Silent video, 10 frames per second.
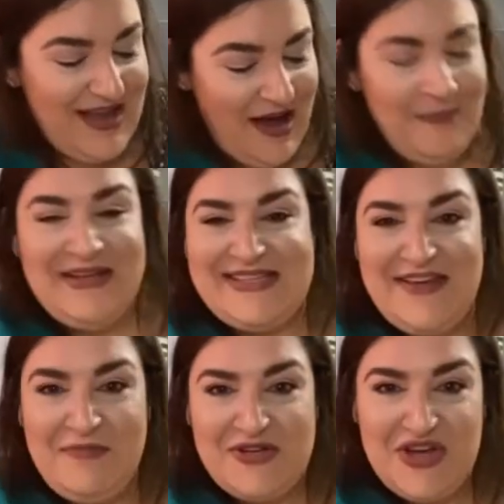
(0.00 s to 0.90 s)
I'm gonna
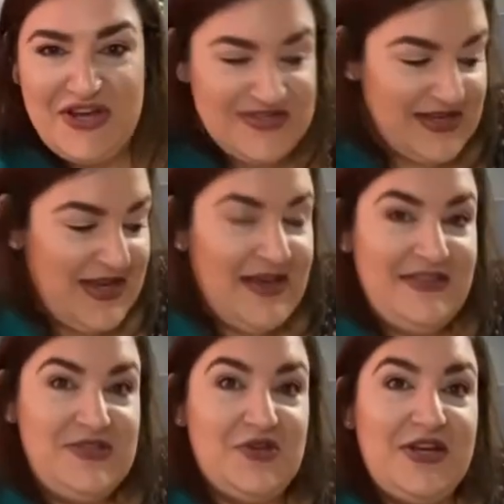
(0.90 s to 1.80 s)
save my shells.
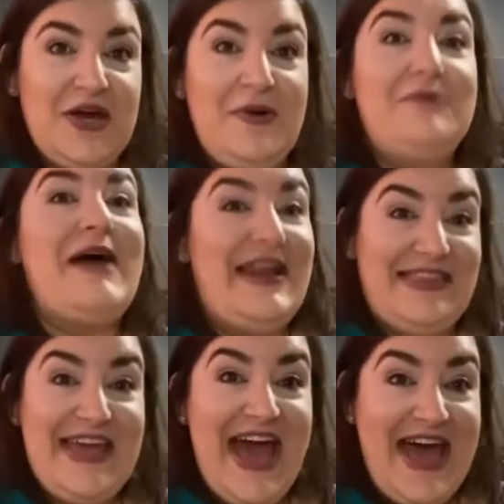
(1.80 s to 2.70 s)
These are gonna go in right at
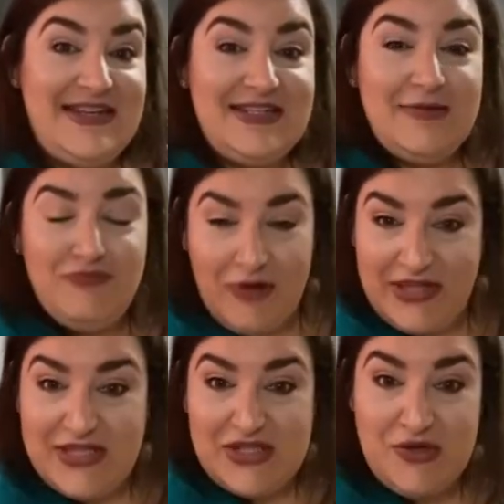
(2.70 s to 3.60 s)
the end. When
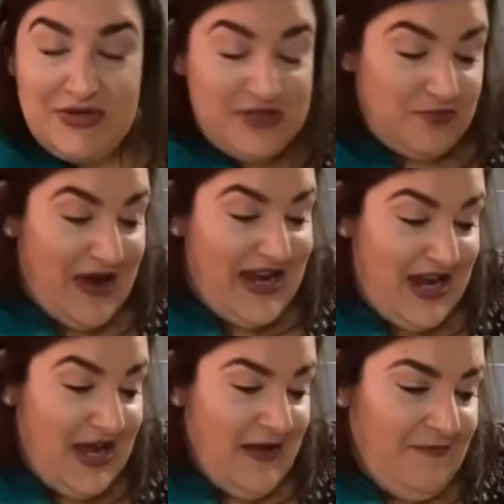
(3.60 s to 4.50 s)
the stew is
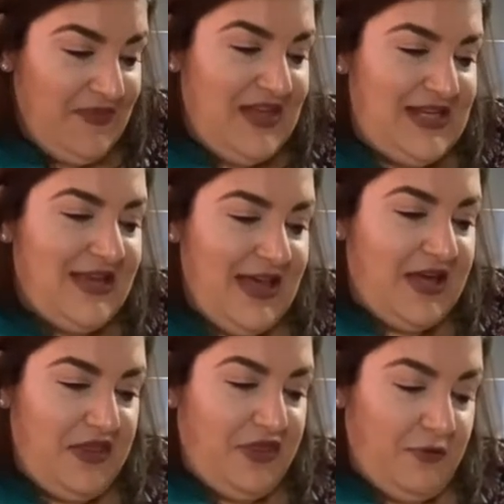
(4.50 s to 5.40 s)
ready, they take like
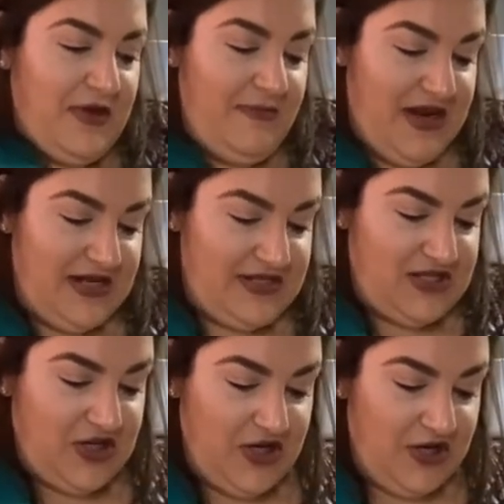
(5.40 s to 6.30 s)
3 minutes
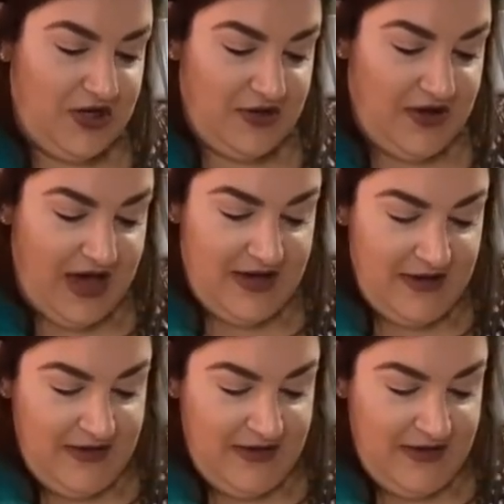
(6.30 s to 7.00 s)
to cook, okay?